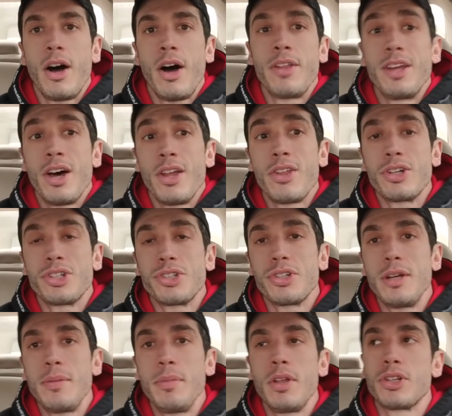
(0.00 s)
on the other
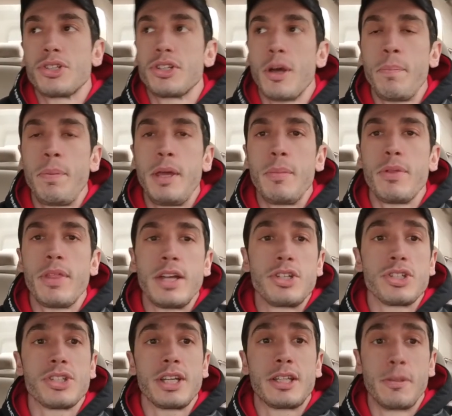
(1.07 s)
extreme there's some people that
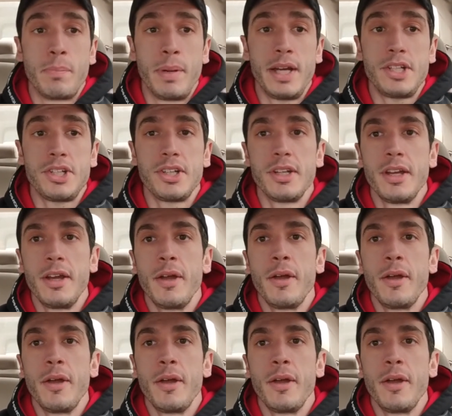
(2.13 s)
just like to bitch